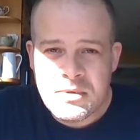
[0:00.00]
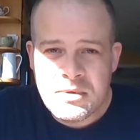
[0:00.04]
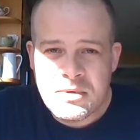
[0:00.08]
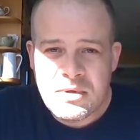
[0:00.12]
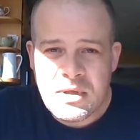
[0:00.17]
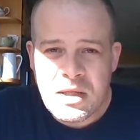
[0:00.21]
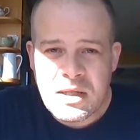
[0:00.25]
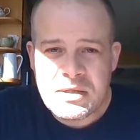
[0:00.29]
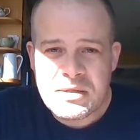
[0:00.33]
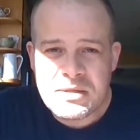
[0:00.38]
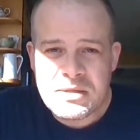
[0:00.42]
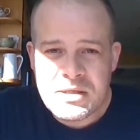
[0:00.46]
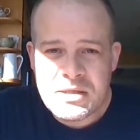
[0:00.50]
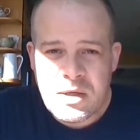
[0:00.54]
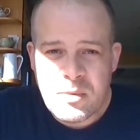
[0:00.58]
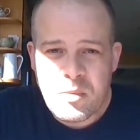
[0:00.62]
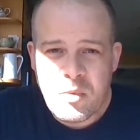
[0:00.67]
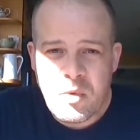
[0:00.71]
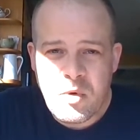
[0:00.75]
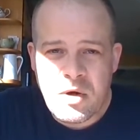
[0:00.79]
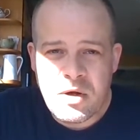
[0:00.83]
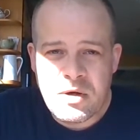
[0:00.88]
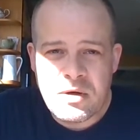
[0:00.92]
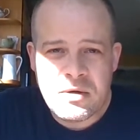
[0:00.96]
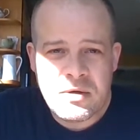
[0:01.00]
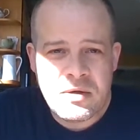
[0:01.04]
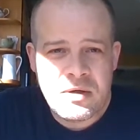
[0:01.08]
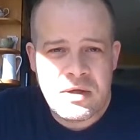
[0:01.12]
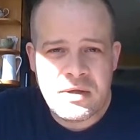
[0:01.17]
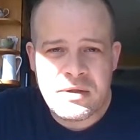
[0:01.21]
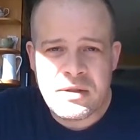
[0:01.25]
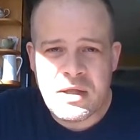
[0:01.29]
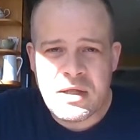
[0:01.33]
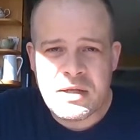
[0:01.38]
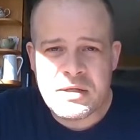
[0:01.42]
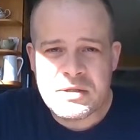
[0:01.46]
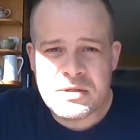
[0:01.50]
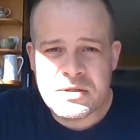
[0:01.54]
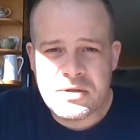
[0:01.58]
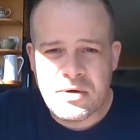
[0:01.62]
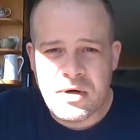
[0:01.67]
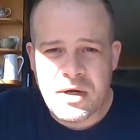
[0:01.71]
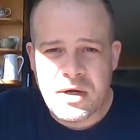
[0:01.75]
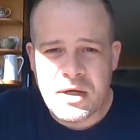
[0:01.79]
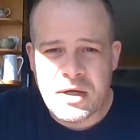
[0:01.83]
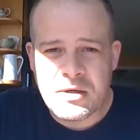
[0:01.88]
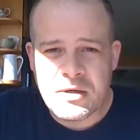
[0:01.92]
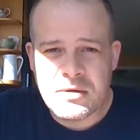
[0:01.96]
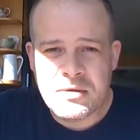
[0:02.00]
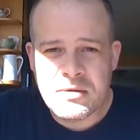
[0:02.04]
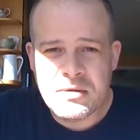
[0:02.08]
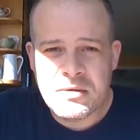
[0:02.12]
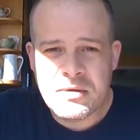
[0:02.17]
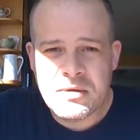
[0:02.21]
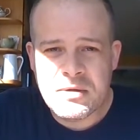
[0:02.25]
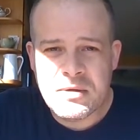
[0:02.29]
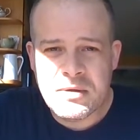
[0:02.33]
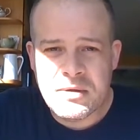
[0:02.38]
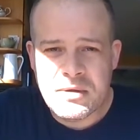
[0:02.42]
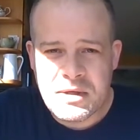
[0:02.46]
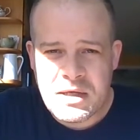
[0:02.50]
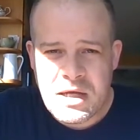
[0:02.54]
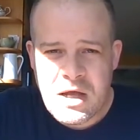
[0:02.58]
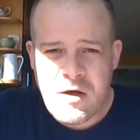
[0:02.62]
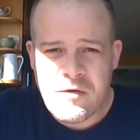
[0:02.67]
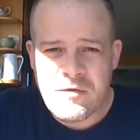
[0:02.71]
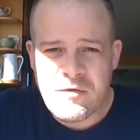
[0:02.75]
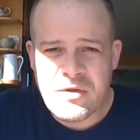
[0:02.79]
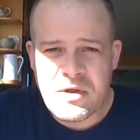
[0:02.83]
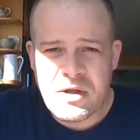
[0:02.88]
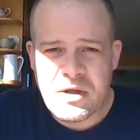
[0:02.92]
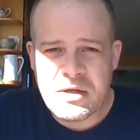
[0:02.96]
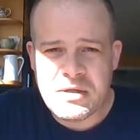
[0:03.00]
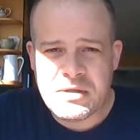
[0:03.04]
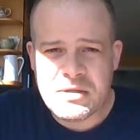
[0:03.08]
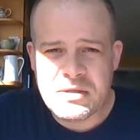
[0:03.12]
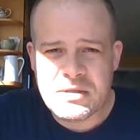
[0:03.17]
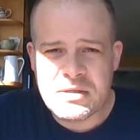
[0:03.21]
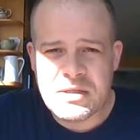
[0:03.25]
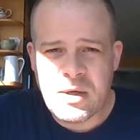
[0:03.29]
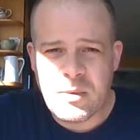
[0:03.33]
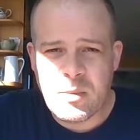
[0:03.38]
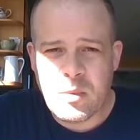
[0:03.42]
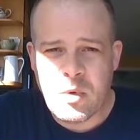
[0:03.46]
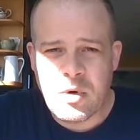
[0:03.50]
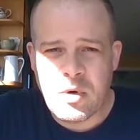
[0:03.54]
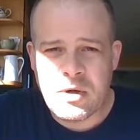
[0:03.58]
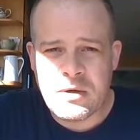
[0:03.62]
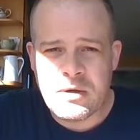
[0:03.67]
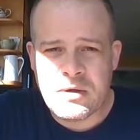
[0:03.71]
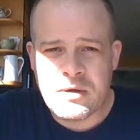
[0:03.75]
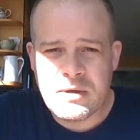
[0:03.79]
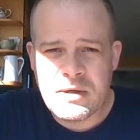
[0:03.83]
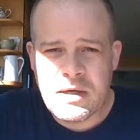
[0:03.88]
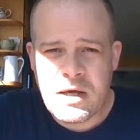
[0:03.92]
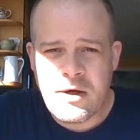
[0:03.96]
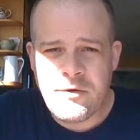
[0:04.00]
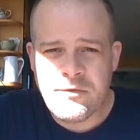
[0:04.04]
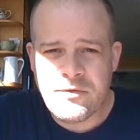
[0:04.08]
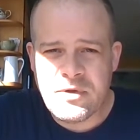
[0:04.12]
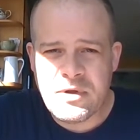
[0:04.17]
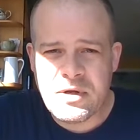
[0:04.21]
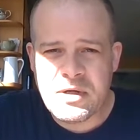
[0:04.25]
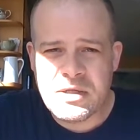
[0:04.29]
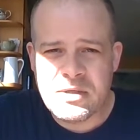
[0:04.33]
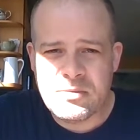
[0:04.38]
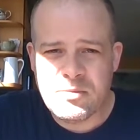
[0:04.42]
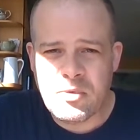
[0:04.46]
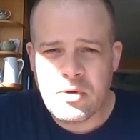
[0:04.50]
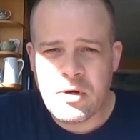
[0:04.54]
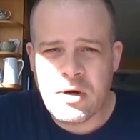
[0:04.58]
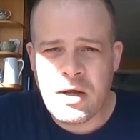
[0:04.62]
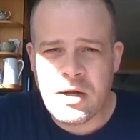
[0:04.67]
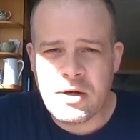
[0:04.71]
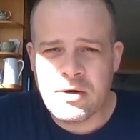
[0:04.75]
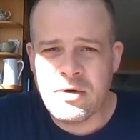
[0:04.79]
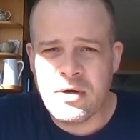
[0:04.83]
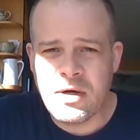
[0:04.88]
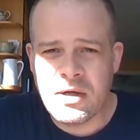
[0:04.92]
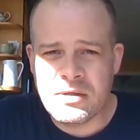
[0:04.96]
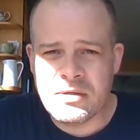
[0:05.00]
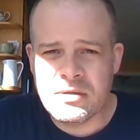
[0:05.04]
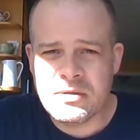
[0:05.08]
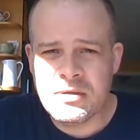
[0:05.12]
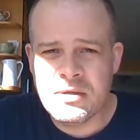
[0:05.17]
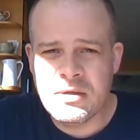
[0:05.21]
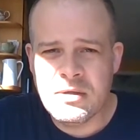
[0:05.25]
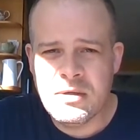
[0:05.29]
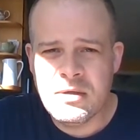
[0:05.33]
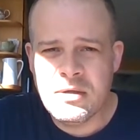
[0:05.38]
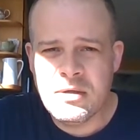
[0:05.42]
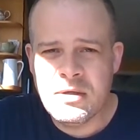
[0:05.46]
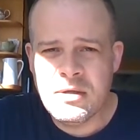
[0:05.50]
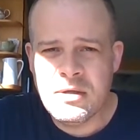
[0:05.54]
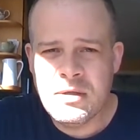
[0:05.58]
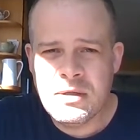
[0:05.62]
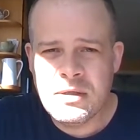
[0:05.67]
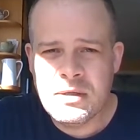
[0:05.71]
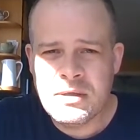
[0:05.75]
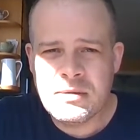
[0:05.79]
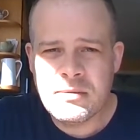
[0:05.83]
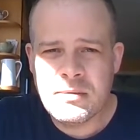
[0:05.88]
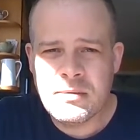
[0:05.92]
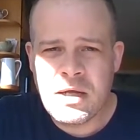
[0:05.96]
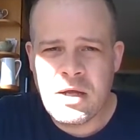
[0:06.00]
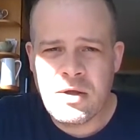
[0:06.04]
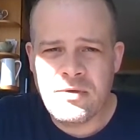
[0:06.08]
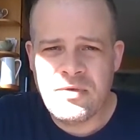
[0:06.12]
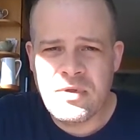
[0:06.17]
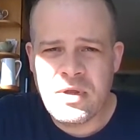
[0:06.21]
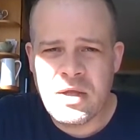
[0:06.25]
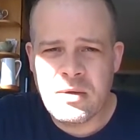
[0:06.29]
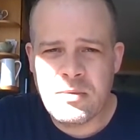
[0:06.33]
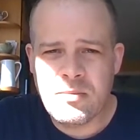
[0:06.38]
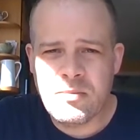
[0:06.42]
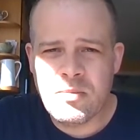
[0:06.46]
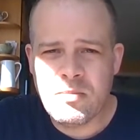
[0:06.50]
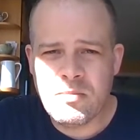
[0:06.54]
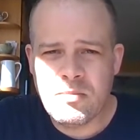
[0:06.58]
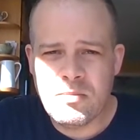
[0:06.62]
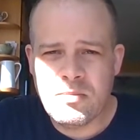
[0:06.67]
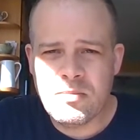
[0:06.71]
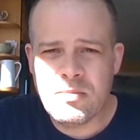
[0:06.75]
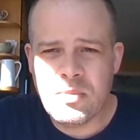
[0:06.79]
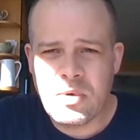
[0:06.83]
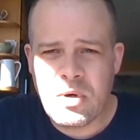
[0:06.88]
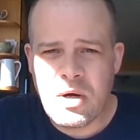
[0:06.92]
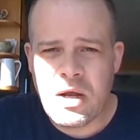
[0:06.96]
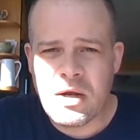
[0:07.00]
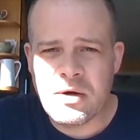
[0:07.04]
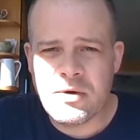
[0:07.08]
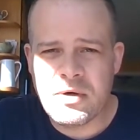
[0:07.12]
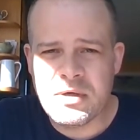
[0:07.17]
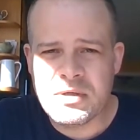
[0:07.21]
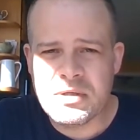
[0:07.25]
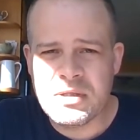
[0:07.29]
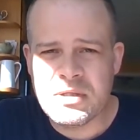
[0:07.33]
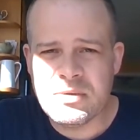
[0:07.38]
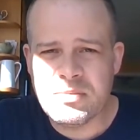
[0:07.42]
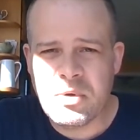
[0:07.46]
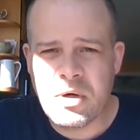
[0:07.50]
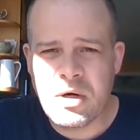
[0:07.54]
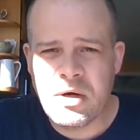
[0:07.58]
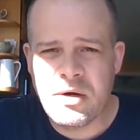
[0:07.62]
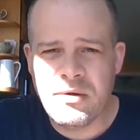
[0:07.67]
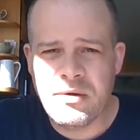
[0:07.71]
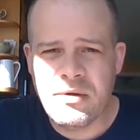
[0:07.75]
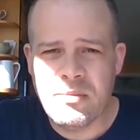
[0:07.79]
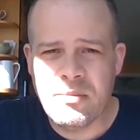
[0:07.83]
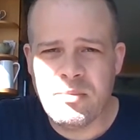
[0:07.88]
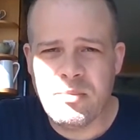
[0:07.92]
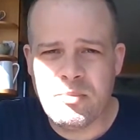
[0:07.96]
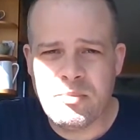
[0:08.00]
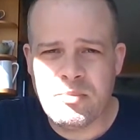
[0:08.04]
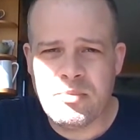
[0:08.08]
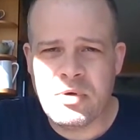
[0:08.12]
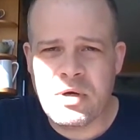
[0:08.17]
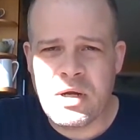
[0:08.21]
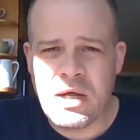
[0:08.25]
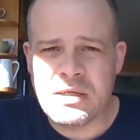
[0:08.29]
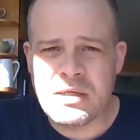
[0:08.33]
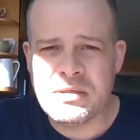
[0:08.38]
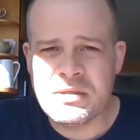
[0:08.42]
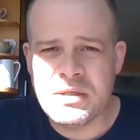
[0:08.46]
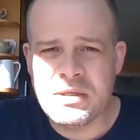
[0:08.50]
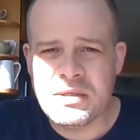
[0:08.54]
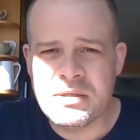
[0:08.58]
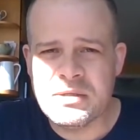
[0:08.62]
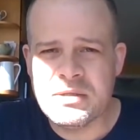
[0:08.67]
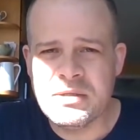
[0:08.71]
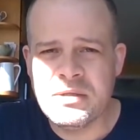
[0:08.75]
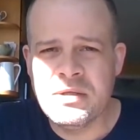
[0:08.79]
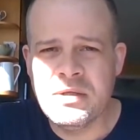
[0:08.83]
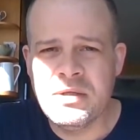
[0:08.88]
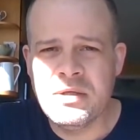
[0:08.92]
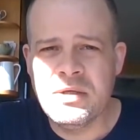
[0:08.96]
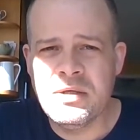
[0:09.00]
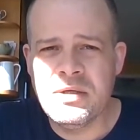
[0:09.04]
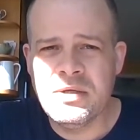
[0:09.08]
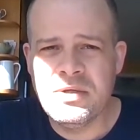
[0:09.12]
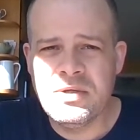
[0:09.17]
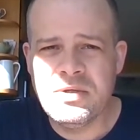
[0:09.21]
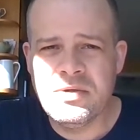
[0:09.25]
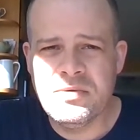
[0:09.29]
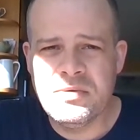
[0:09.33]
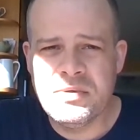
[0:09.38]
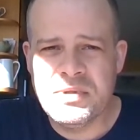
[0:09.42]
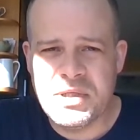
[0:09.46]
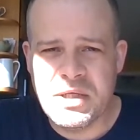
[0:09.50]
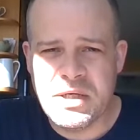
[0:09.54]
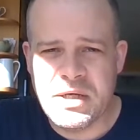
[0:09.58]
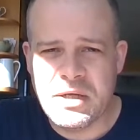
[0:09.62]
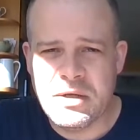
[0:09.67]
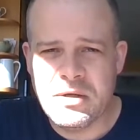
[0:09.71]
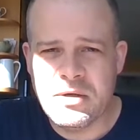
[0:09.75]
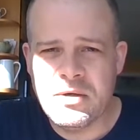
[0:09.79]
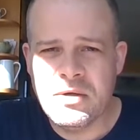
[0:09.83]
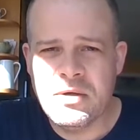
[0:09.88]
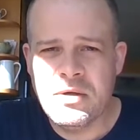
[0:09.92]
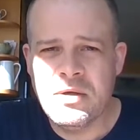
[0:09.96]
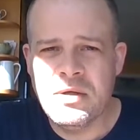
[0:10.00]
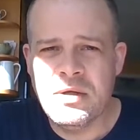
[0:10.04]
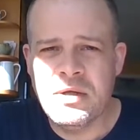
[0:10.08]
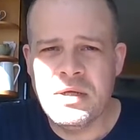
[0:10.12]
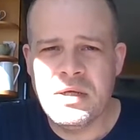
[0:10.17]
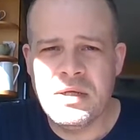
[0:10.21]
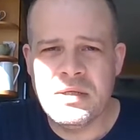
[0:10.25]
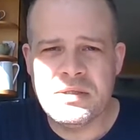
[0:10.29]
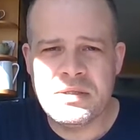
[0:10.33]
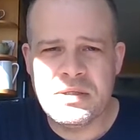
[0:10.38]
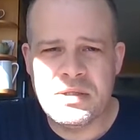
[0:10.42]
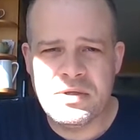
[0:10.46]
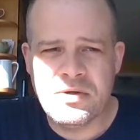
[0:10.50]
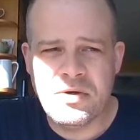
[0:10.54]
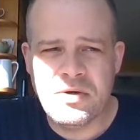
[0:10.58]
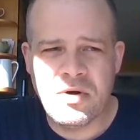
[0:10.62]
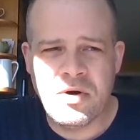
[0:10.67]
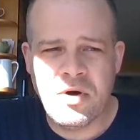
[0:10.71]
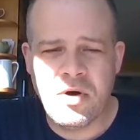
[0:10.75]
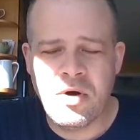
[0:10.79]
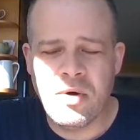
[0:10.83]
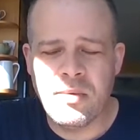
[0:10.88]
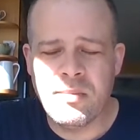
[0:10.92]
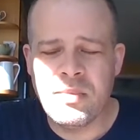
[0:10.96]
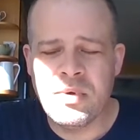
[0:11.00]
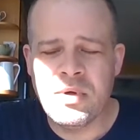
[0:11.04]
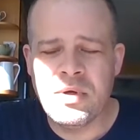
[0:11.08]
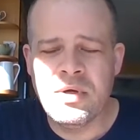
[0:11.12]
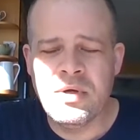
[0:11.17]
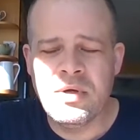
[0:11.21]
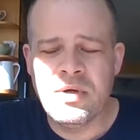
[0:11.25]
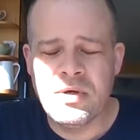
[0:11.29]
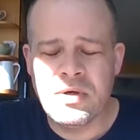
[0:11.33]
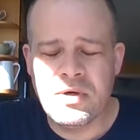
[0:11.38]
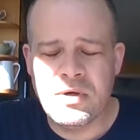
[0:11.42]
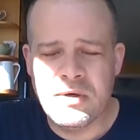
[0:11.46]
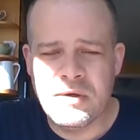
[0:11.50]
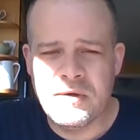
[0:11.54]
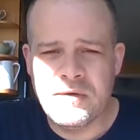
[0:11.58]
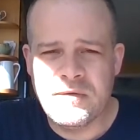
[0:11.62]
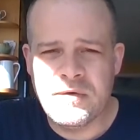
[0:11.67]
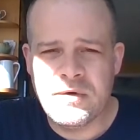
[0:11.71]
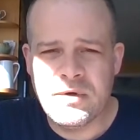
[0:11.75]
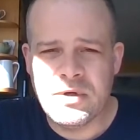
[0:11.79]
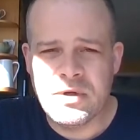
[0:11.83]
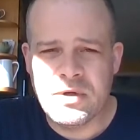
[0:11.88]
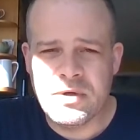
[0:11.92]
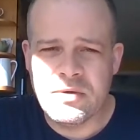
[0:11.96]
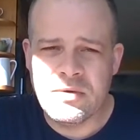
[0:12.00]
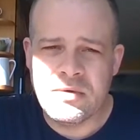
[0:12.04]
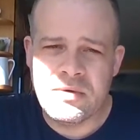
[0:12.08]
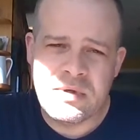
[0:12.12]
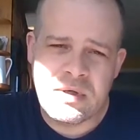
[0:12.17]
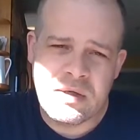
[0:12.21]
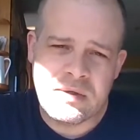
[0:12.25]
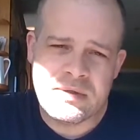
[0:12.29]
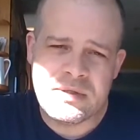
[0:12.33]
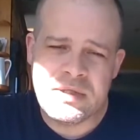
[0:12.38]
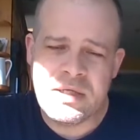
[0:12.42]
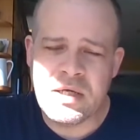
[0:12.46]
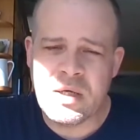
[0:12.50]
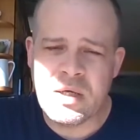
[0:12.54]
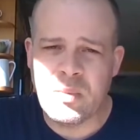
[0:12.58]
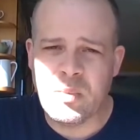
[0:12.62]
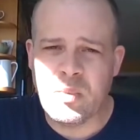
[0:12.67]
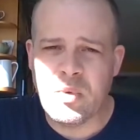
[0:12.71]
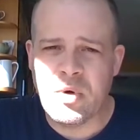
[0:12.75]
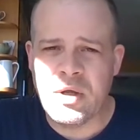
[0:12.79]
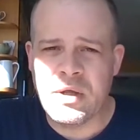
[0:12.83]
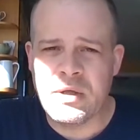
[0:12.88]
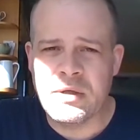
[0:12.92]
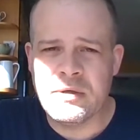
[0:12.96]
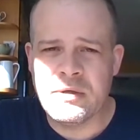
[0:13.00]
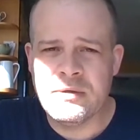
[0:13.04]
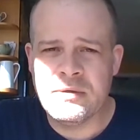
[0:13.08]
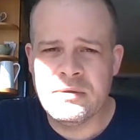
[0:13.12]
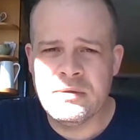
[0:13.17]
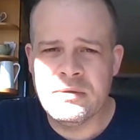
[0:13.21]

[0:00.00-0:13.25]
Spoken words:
That's step one, and that's great. Count that as a step one. Count that as progress. Count that progress as part of the process. You did it. It's in your home. Good for you. Now take a break.